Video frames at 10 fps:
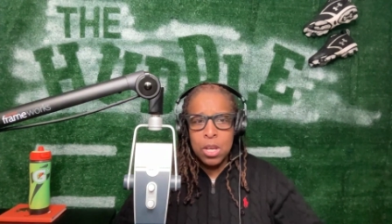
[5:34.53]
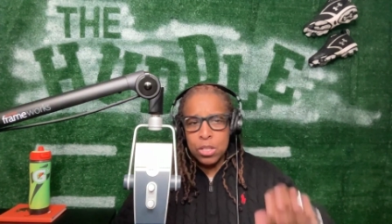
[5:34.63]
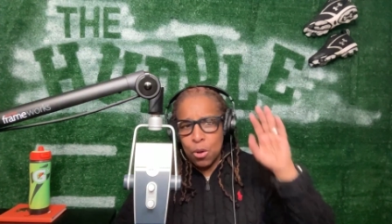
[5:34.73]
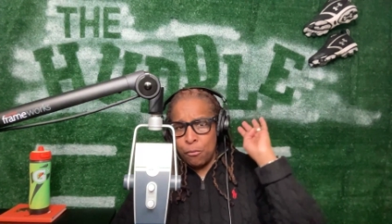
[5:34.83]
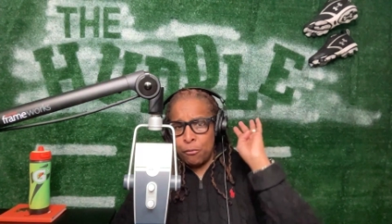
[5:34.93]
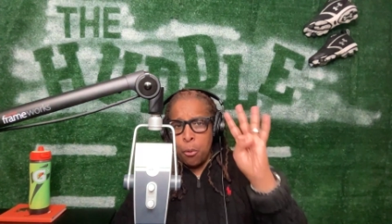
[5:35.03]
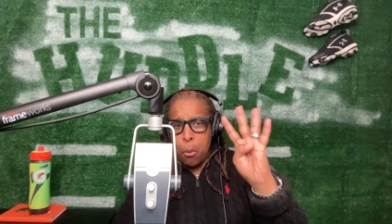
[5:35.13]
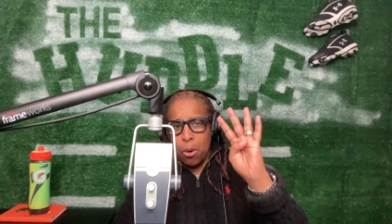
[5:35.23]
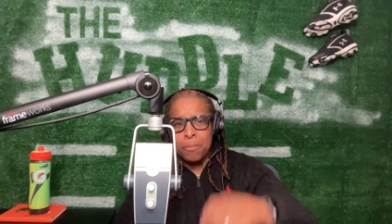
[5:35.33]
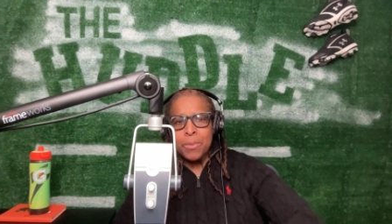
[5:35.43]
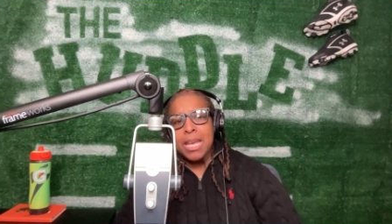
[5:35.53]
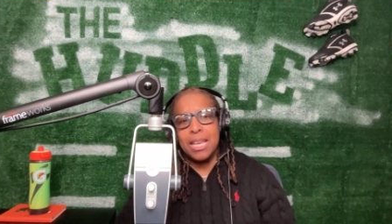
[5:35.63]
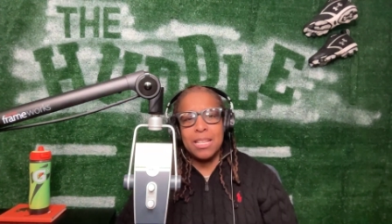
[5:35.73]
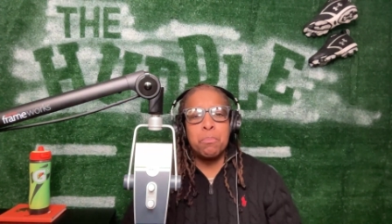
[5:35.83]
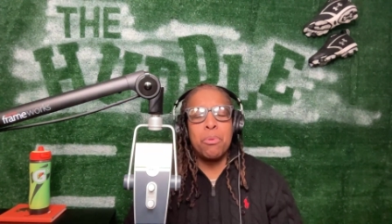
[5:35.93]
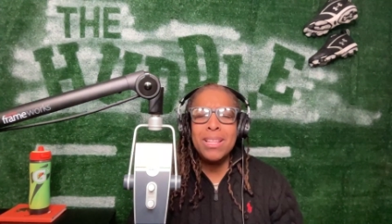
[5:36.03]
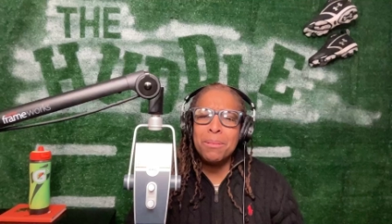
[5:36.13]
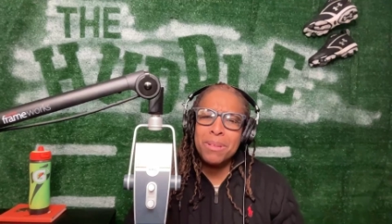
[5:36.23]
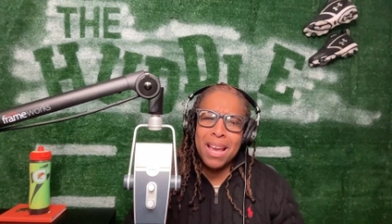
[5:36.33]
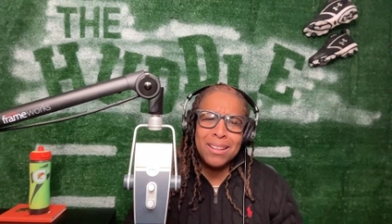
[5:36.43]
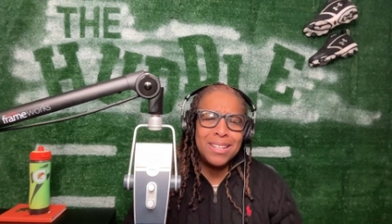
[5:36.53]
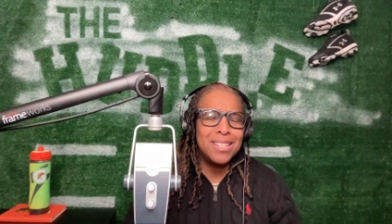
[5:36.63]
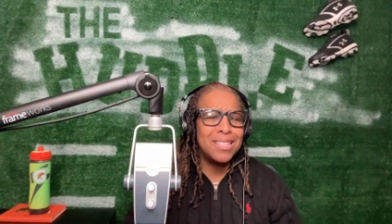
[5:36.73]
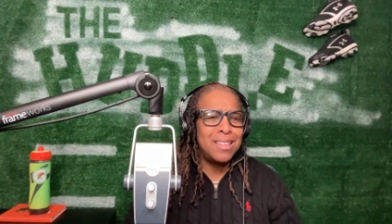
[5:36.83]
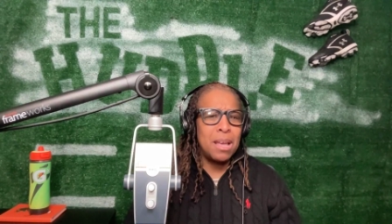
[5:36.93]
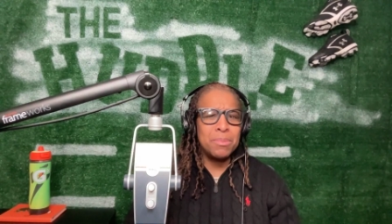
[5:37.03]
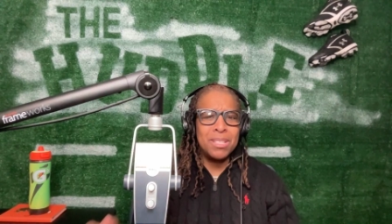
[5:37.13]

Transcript: So 4 is break them down into steps.